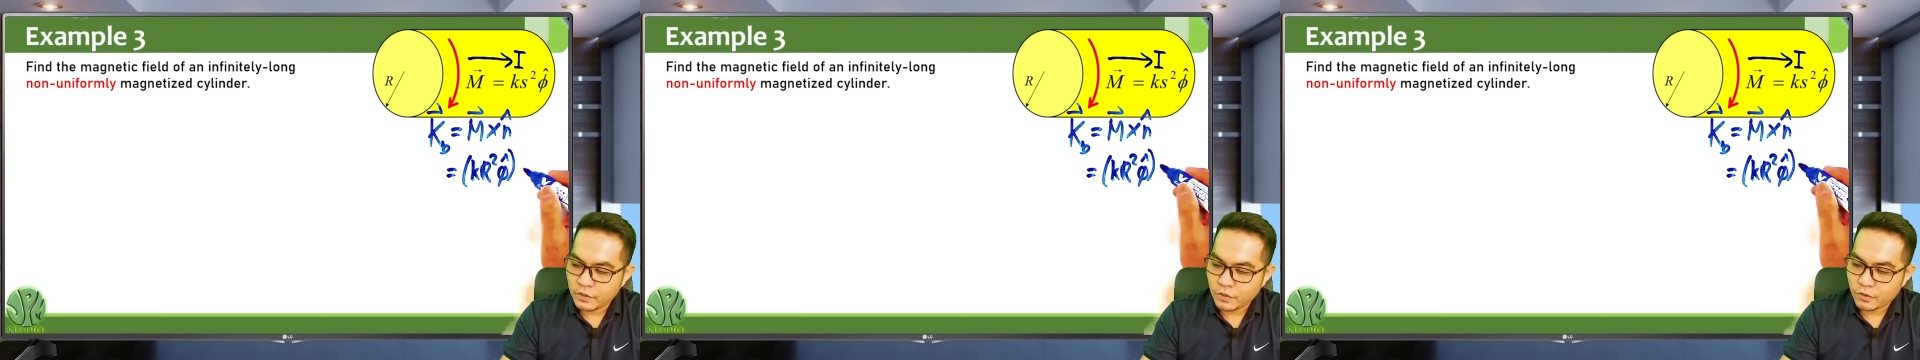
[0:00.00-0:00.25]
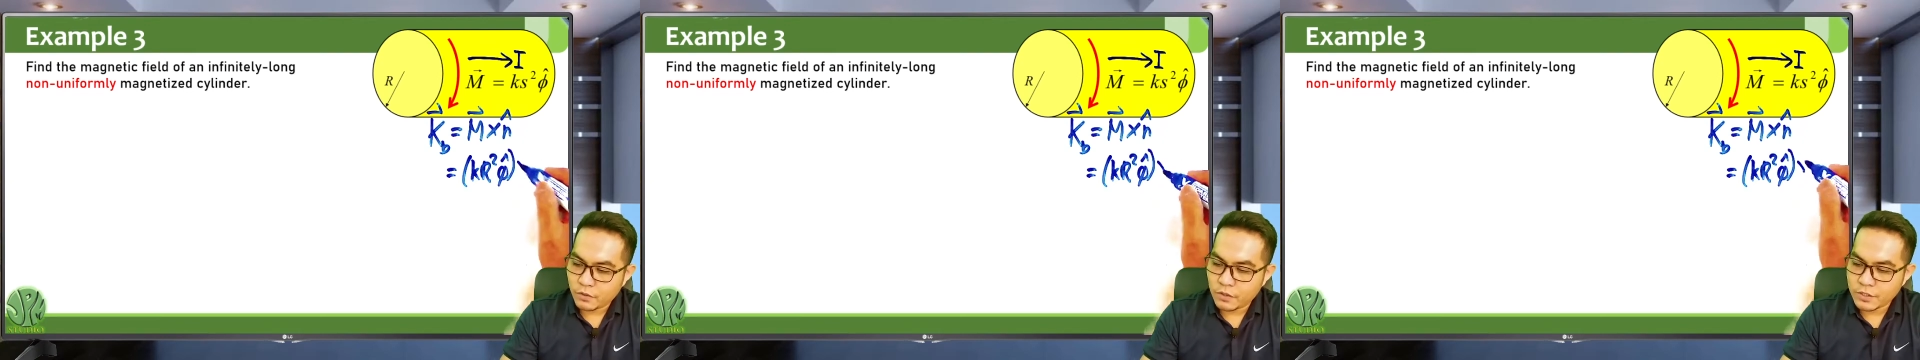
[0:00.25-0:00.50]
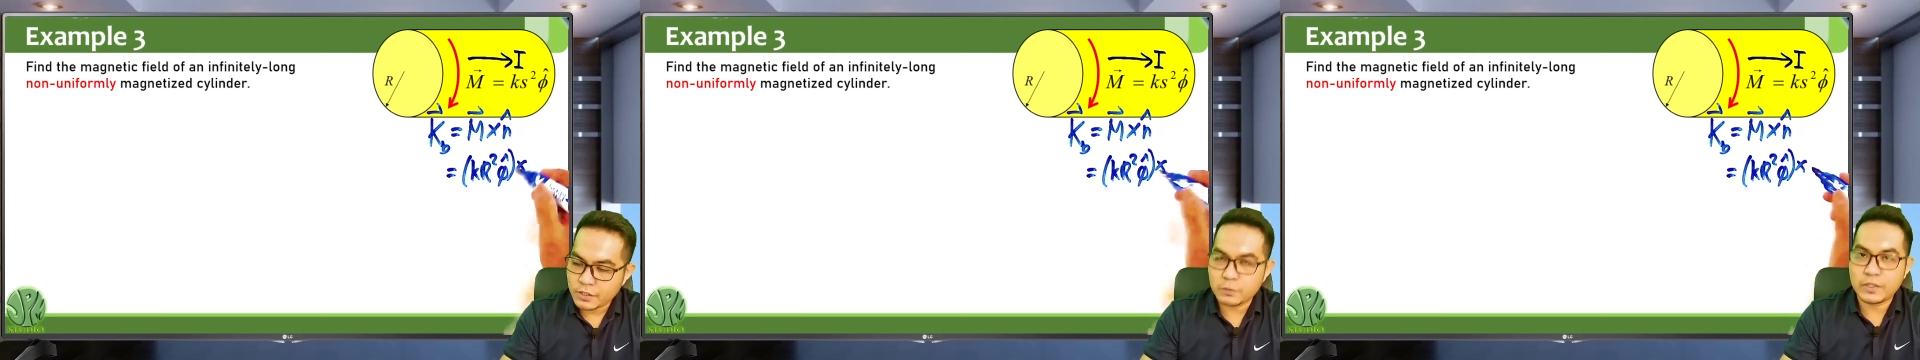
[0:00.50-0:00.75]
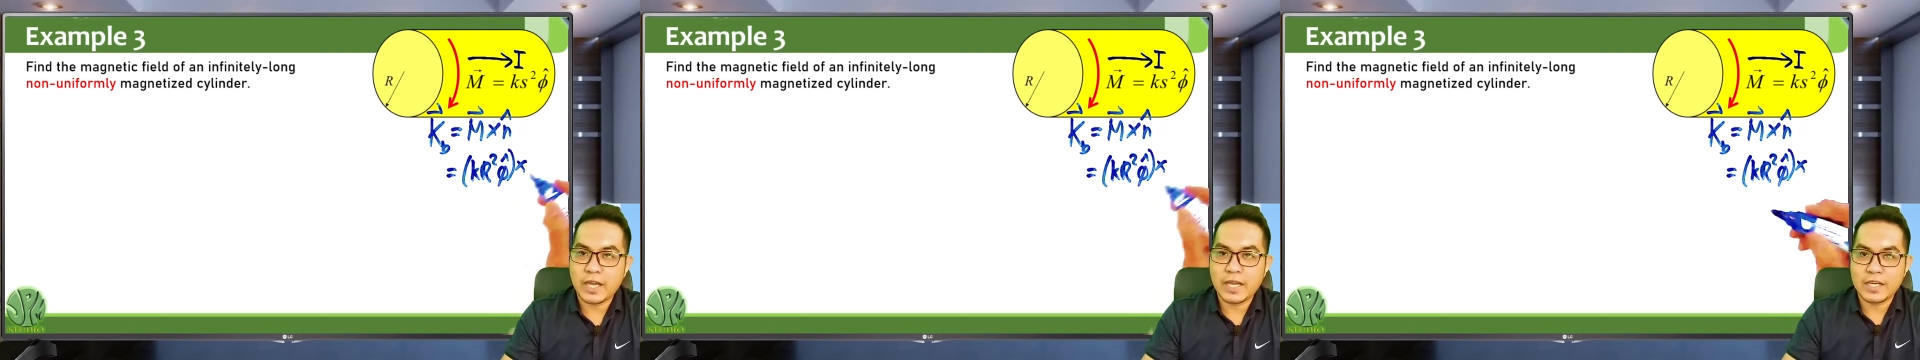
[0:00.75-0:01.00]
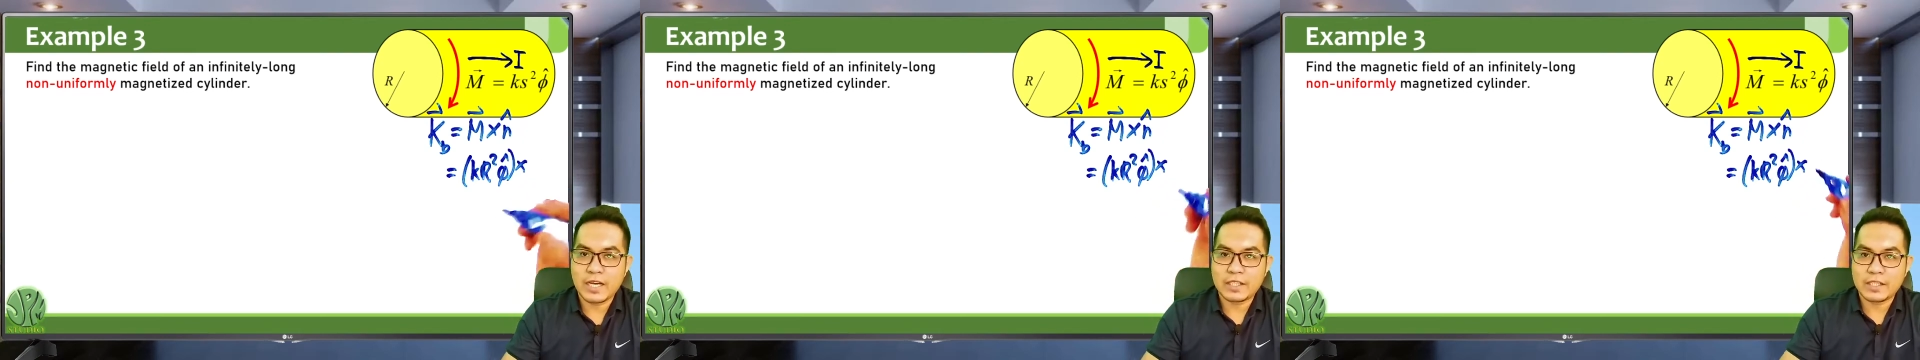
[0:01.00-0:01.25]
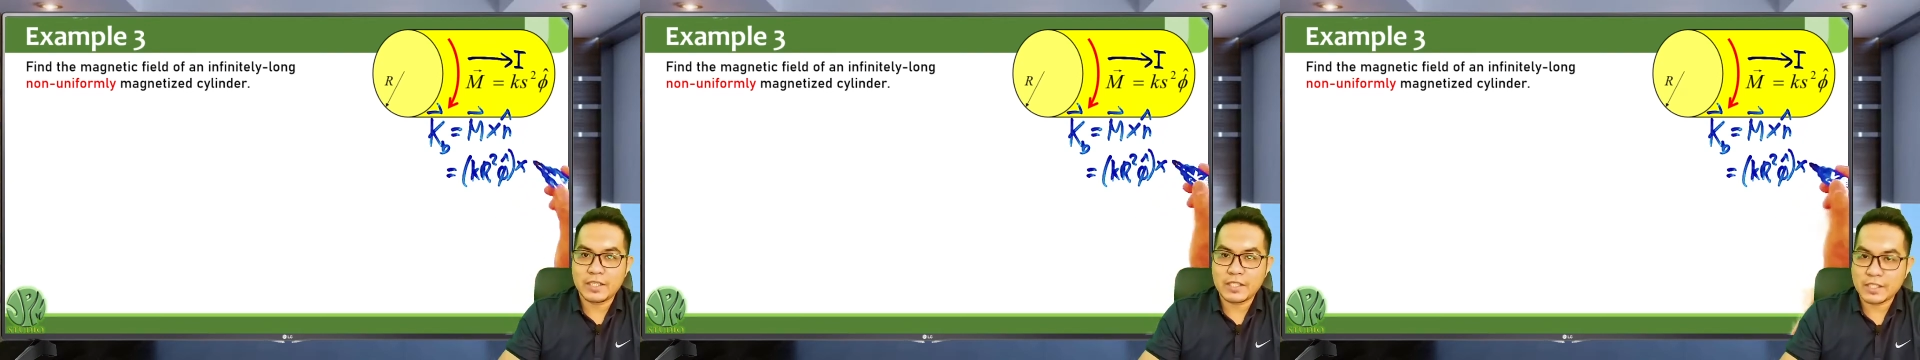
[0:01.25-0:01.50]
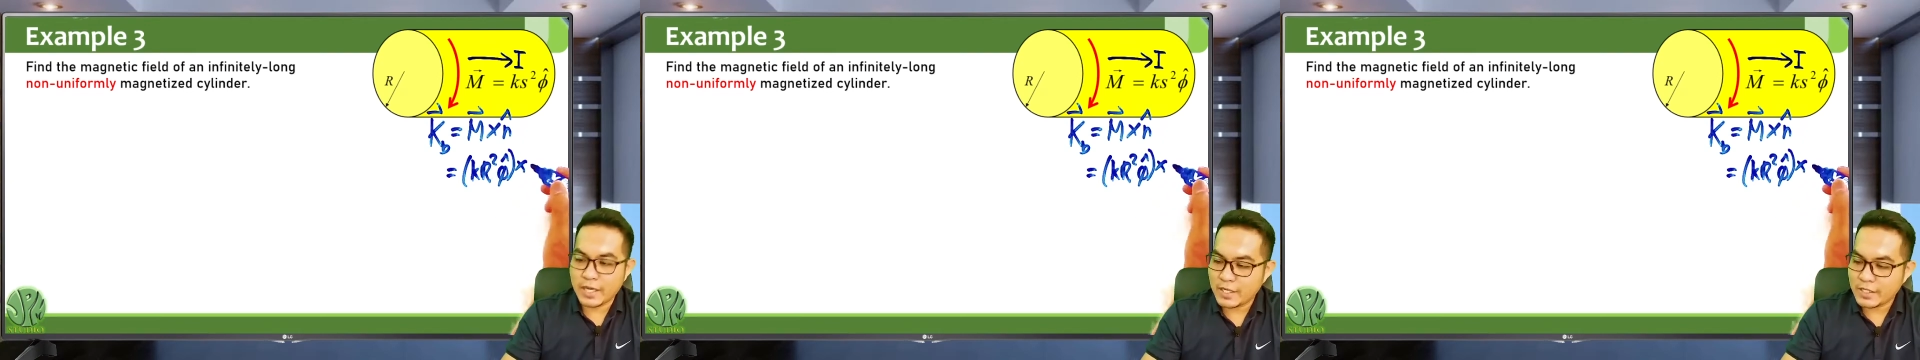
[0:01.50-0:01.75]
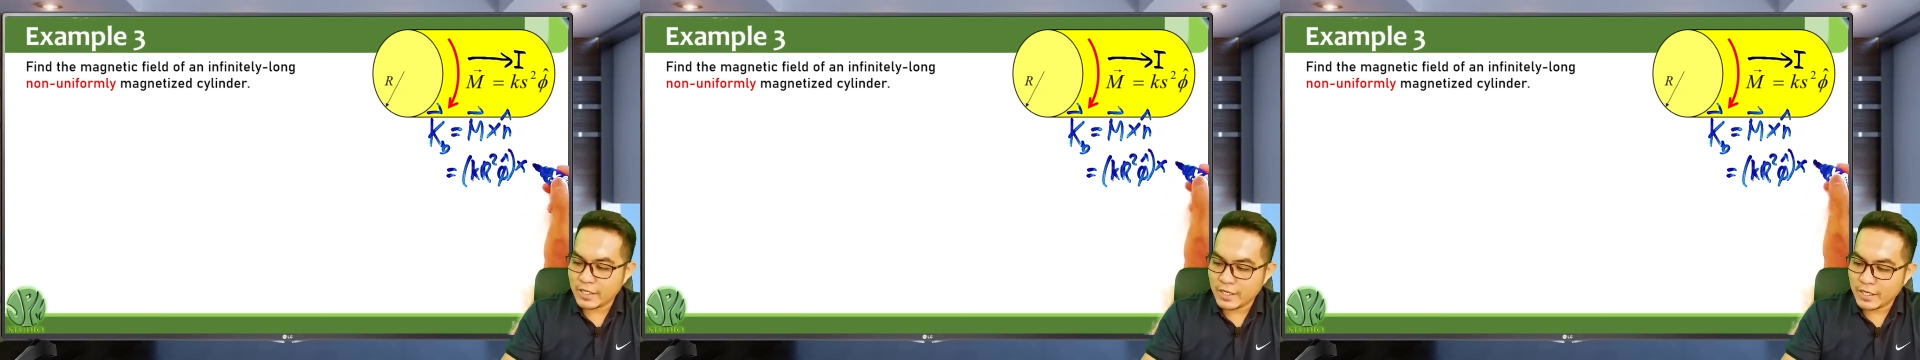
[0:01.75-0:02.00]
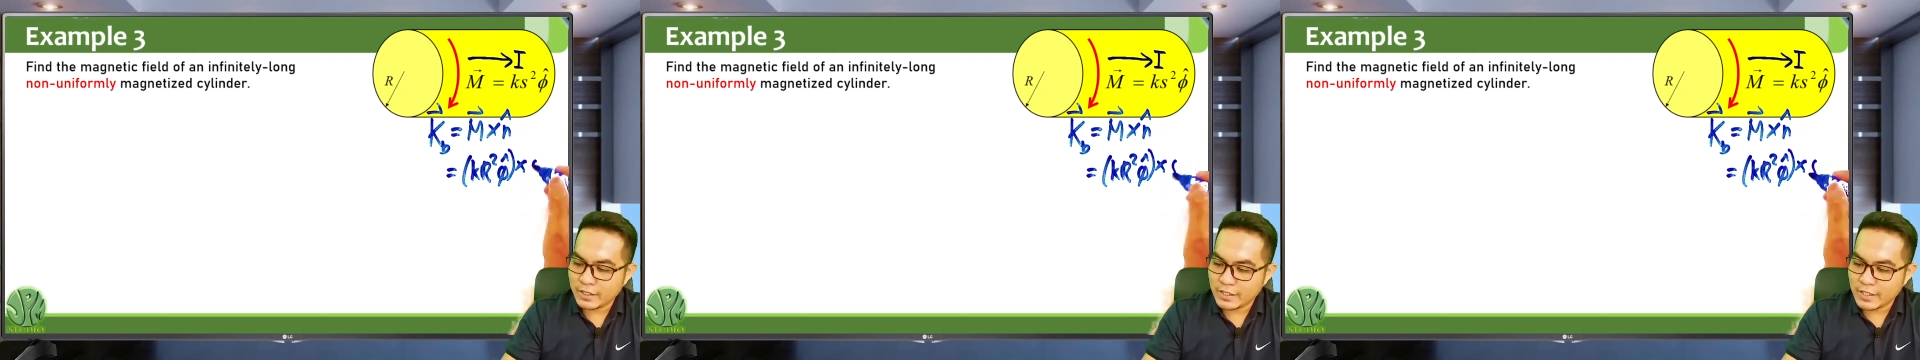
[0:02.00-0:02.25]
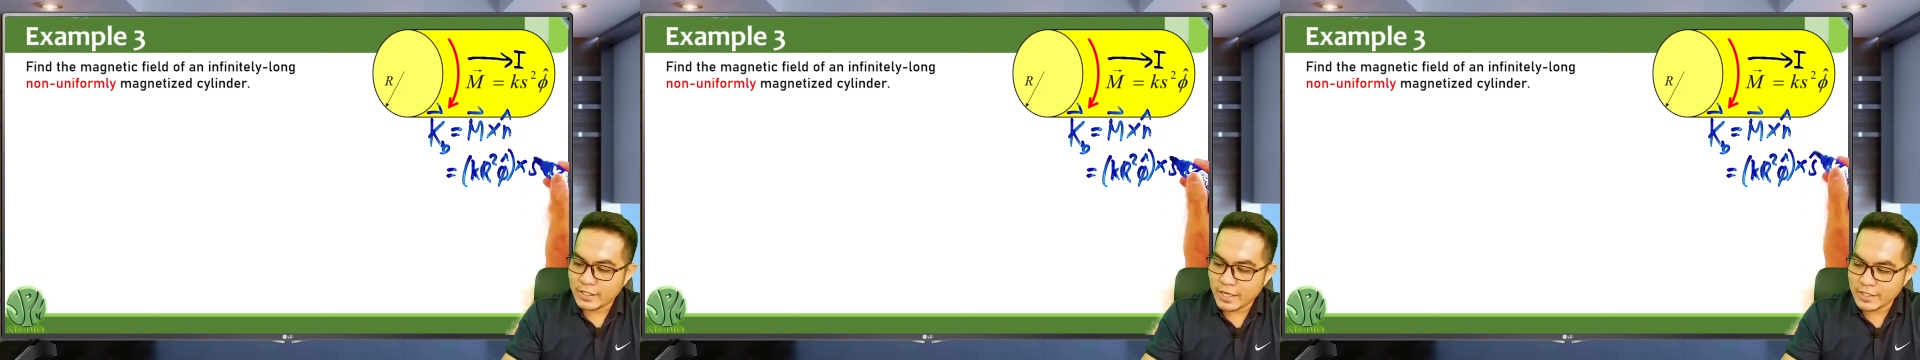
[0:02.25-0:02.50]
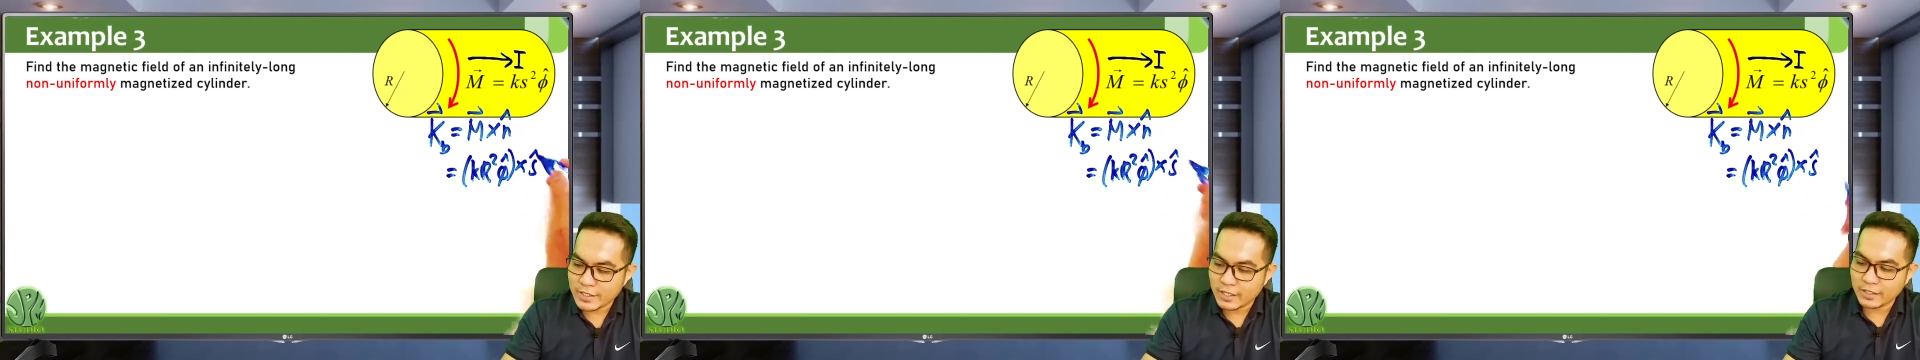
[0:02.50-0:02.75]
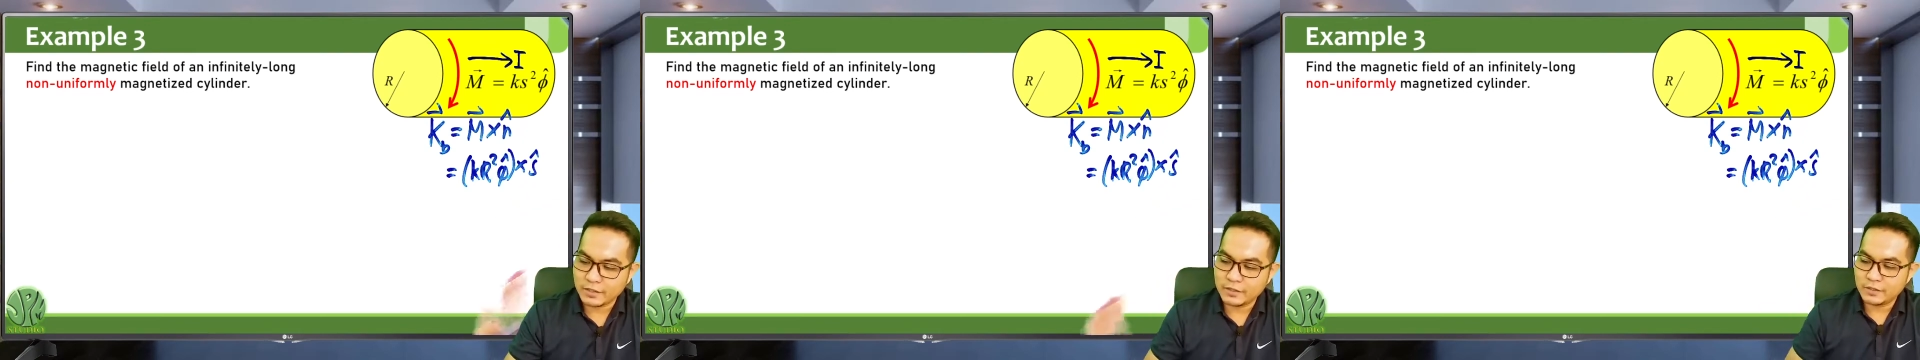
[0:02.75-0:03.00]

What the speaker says: Cross it with N hat. In this case, N hat is S hat.